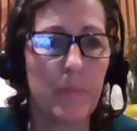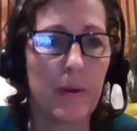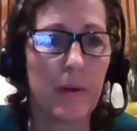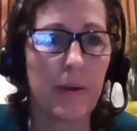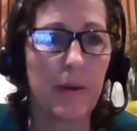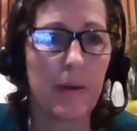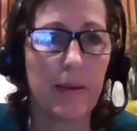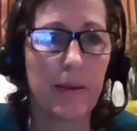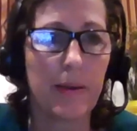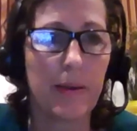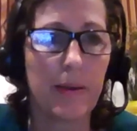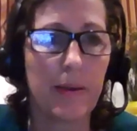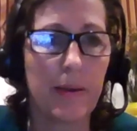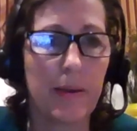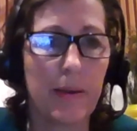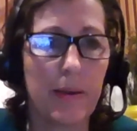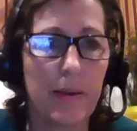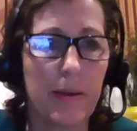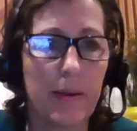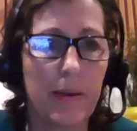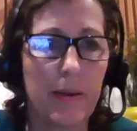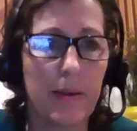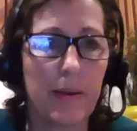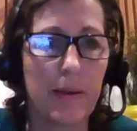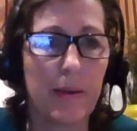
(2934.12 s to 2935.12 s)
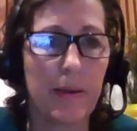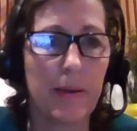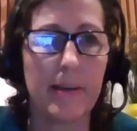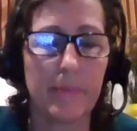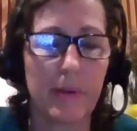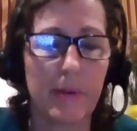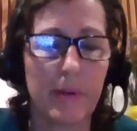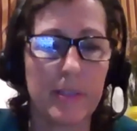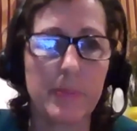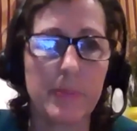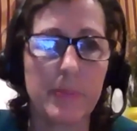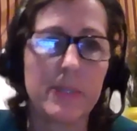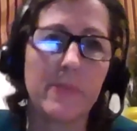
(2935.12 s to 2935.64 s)
I guess a
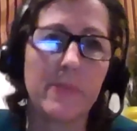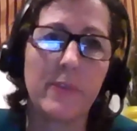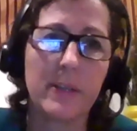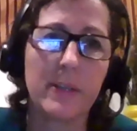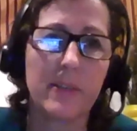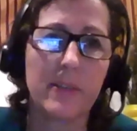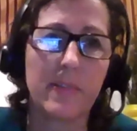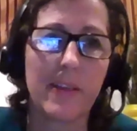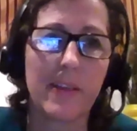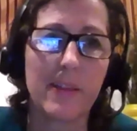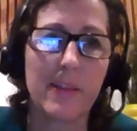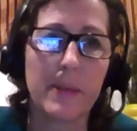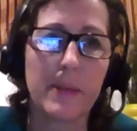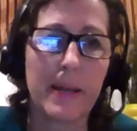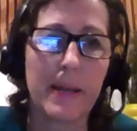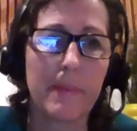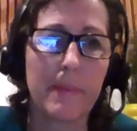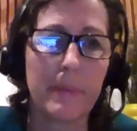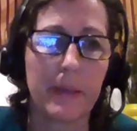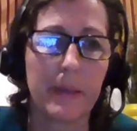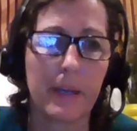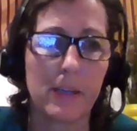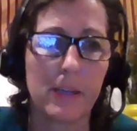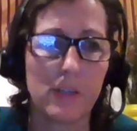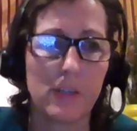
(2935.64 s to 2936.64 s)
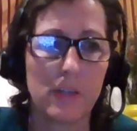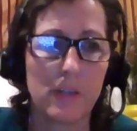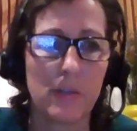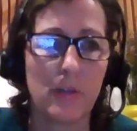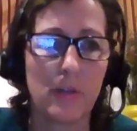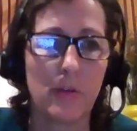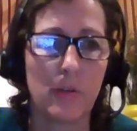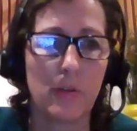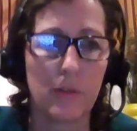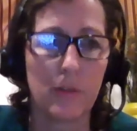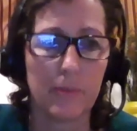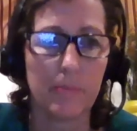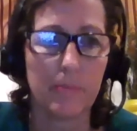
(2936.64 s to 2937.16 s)
specific development application
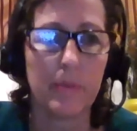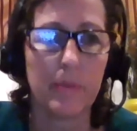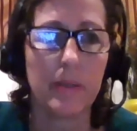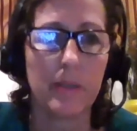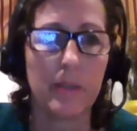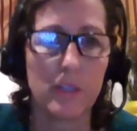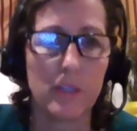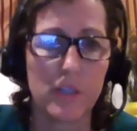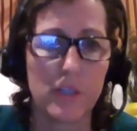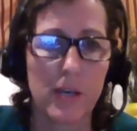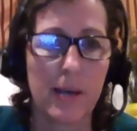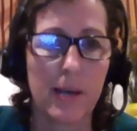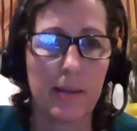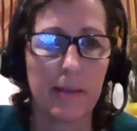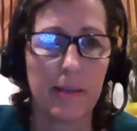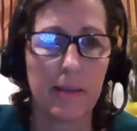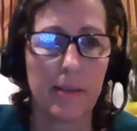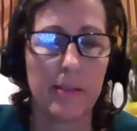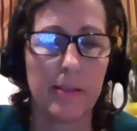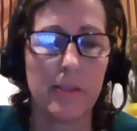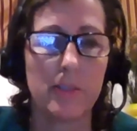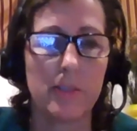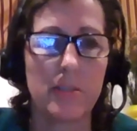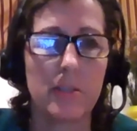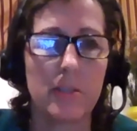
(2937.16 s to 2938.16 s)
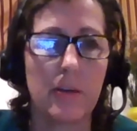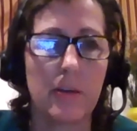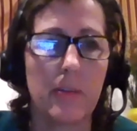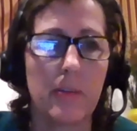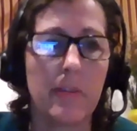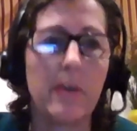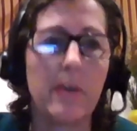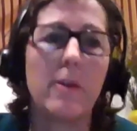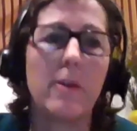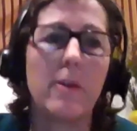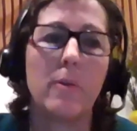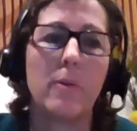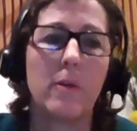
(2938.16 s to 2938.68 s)
could be challenged,
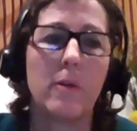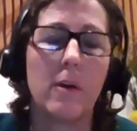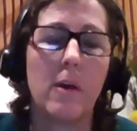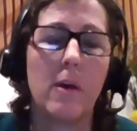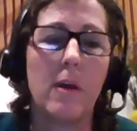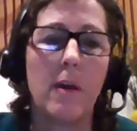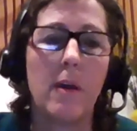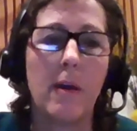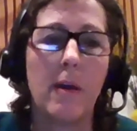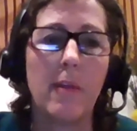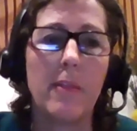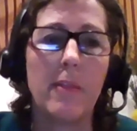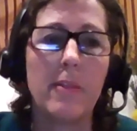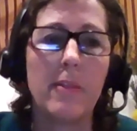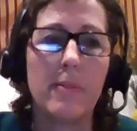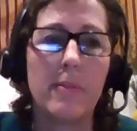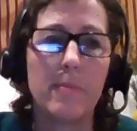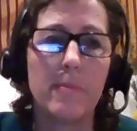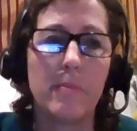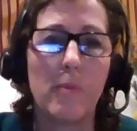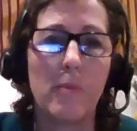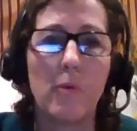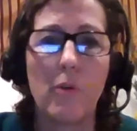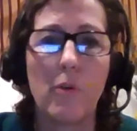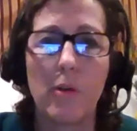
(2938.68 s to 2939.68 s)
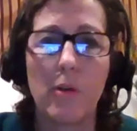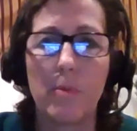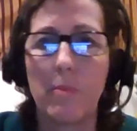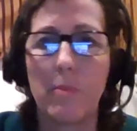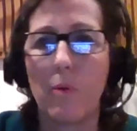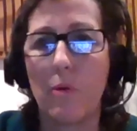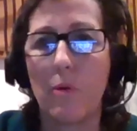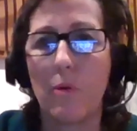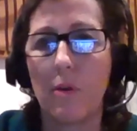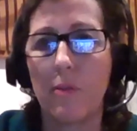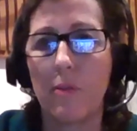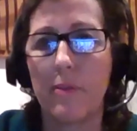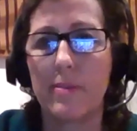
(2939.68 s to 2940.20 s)
although more and
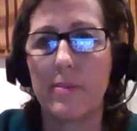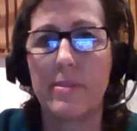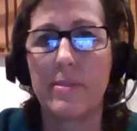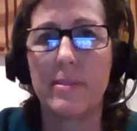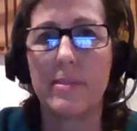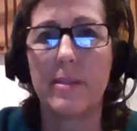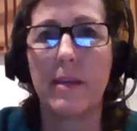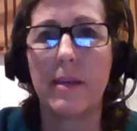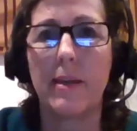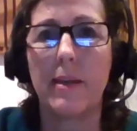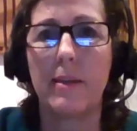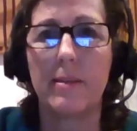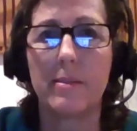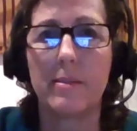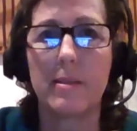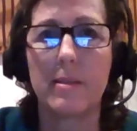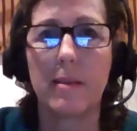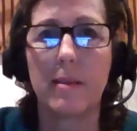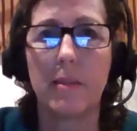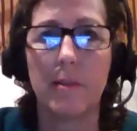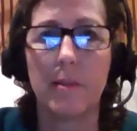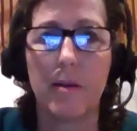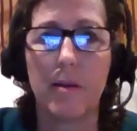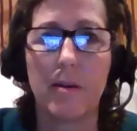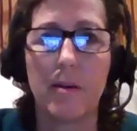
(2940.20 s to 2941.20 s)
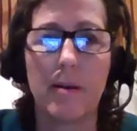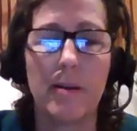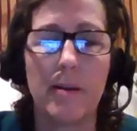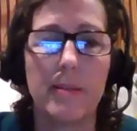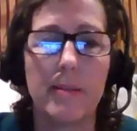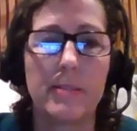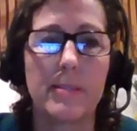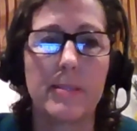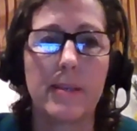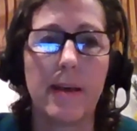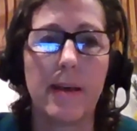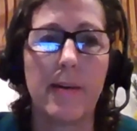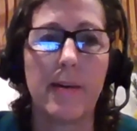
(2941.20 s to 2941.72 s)
more the state
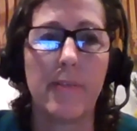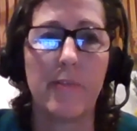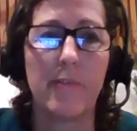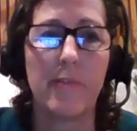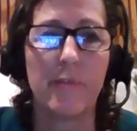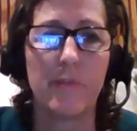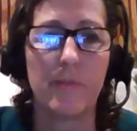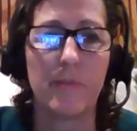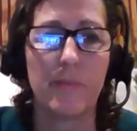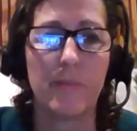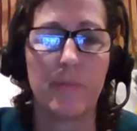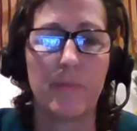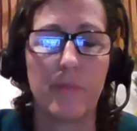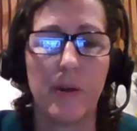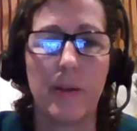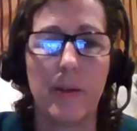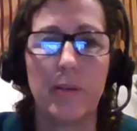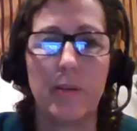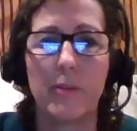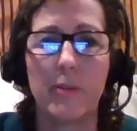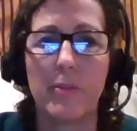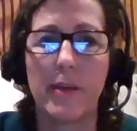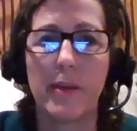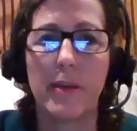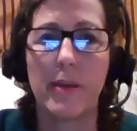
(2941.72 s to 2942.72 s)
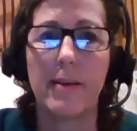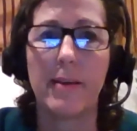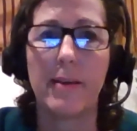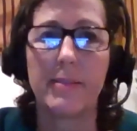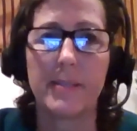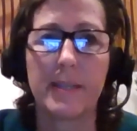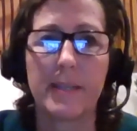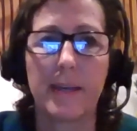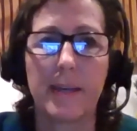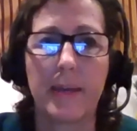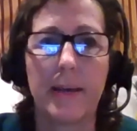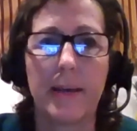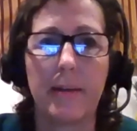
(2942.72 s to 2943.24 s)
laws have, under the
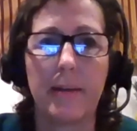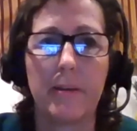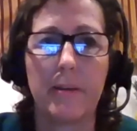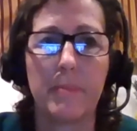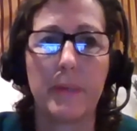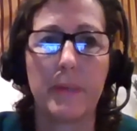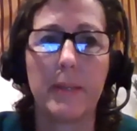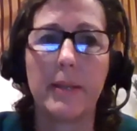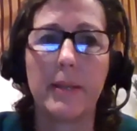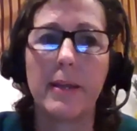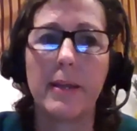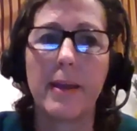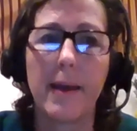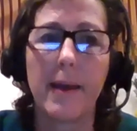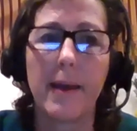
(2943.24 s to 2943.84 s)
Housing Accountability